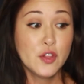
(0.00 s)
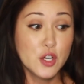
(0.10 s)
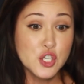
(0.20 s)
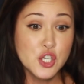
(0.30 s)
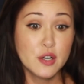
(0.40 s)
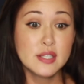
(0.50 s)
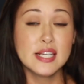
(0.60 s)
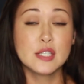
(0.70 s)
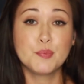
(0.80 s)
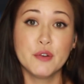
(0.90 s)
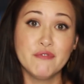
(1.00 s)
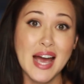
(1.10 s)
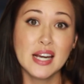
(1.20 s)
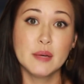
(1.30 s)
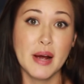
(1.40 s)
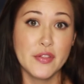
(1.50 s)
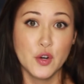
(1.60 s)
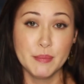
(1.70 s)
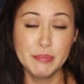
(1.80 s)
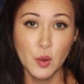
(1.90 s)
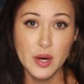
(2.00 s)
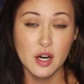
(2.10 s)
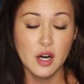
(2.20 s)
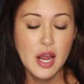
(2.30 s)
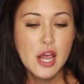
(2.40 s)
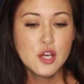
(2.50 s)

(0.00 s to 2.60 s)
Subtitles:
Their insurance is provided by their employer.